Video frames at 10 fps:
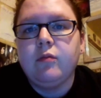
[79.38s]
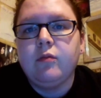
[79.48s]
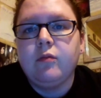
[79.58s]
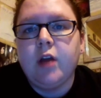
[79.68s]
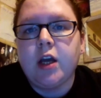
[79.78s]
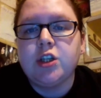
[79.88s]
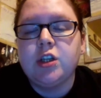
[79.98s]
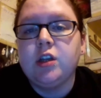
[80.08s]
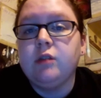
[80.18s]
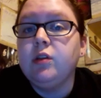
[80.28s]

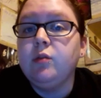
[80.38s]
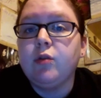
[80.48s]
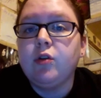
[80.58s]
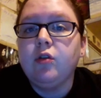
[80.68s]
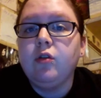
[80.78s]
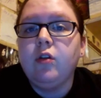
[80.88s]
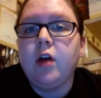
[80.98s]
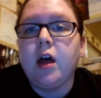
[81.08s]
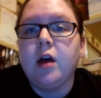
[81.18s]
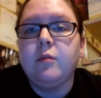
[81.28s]
reactions to Supergirl.
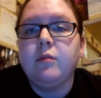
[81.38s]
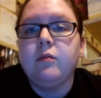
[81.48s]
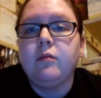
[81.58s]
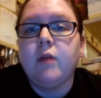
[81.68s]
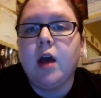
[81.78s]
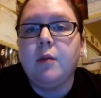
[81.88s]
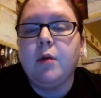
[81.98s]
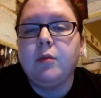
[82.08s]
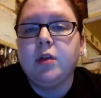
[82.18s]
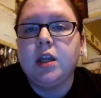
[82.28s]
I'm
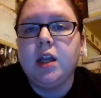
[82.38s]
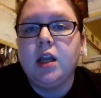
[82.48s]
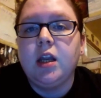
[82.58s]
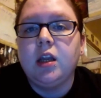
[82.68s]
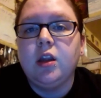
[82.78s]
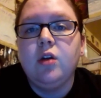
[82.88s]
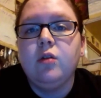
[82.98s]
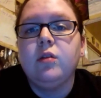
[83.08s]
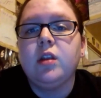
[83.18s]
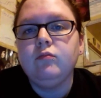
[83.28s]
almost done editing
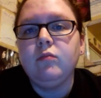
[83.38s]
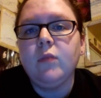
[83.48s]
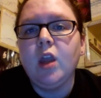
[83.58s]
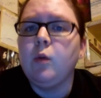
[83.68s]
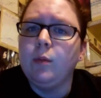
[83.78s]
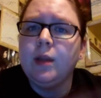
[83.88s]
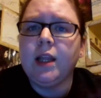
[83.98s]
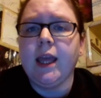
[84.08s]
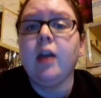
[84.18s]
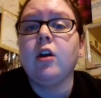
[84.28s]
those, and will be
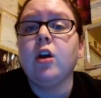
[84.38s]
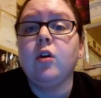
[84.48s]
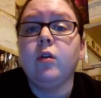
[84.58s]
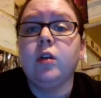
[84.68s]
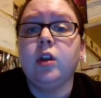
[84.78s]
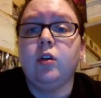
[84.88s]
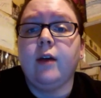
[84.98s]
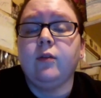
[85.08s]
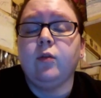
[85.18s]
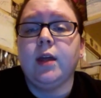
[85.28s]
like Arrow. You'll
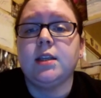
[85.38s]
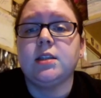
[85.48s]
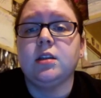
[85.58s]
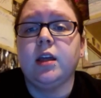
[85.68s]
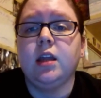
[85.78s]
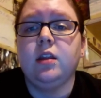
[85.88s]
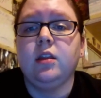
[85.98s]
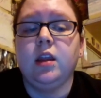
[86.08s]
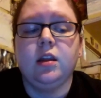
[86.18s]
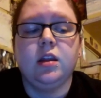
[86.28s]
have to wait until I get
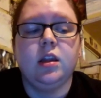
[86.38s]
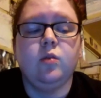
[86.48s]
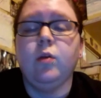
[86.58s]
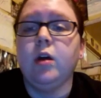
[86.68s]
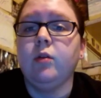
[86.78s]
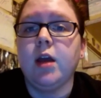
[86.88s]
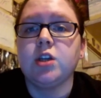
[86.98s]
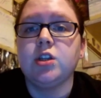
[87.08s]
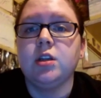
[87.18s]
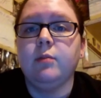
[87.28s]
the Season 1
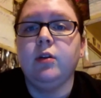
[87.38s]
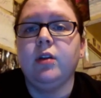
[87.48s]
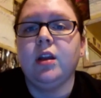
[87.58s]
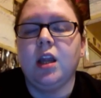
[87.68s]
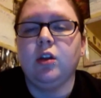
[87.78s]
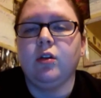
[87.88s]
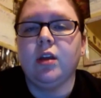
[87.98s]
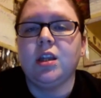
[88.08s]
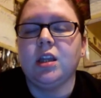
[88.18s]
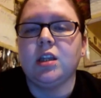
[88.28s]
reactions uploaded, and then you'll
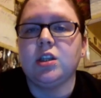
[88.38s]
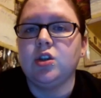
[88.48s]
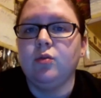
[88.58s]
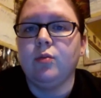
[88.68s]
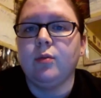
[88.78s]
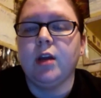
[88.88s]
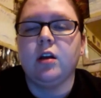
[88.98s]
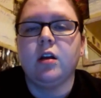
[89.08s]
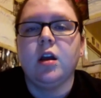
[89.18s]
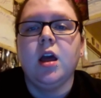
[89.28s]
get Season 2 premiere.